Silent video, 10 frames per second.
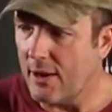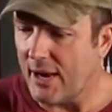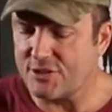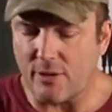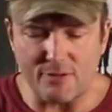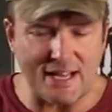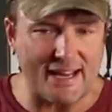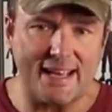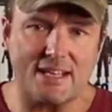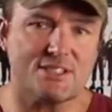I
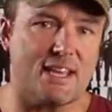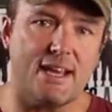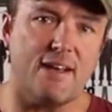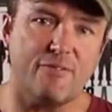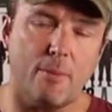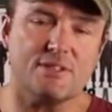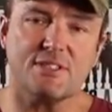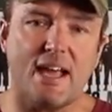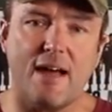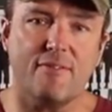can't say enough about
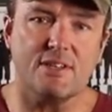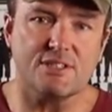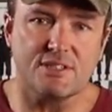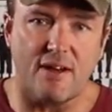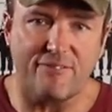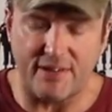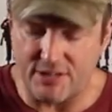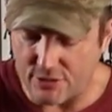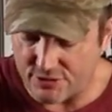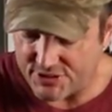just having this stuff in
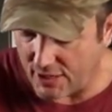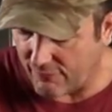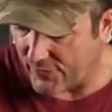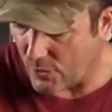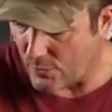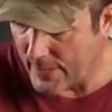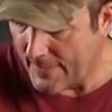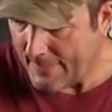your cell phone.